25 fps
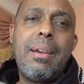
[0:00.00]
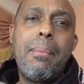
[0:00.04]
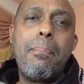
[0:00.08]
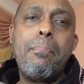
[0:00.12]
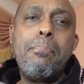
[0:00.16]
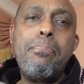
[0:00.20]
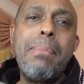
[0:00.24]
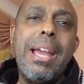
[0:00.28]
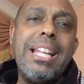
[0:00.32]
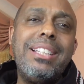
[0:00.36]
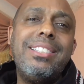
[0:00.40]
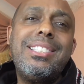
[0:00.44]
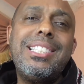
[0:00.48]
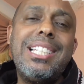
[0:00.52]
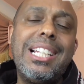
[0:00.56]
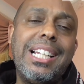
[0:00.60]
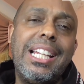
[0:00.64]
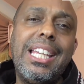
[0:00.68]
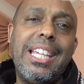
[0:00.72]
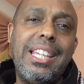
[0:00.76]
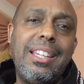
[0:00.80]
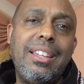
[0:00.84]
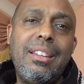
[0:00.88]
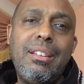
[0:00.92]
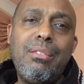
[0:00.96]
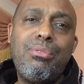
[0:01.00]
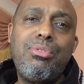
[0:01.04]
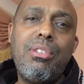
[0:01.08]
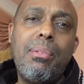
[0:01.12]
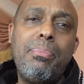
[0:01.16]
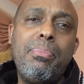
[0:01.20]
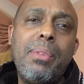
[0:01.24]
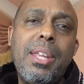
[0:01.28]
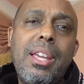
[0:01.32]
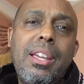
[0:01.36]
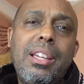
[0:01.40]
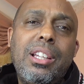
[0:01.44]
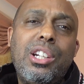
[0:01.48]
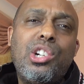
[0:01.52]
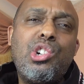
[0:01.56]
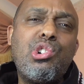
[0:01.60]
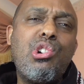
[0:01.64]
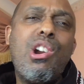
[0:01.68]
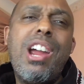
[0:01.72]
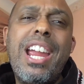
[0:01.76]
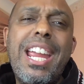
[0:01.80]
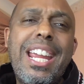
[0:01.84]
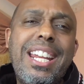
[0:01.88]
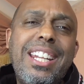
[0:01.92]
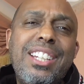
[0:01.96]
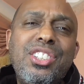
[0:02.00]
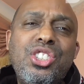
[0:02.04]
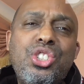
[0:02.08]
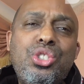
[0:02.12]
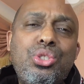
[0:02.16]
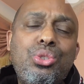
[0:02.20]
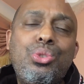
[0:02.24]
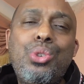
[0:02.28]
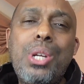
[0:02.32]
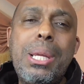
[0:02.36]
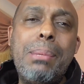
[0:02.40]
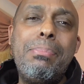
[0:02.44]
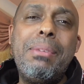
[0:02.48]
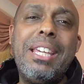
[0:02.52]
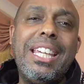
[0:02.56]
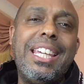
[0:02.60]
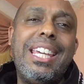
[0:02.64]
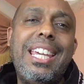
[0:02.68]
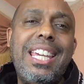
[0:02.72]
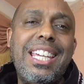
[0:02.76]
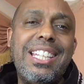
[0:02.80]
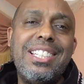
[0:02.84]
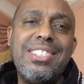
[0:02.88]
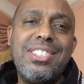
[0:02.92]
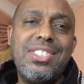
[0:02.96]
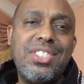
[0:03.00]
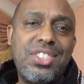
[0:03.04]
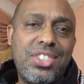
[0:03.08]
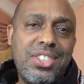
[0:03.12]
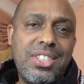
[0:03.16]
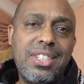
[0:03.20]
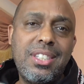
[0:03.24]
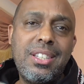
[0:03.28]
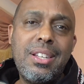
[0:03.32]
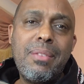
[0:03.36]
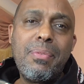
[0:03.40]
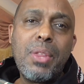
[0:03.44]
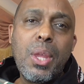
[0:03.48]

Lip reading: mentally from crying and screaming kids.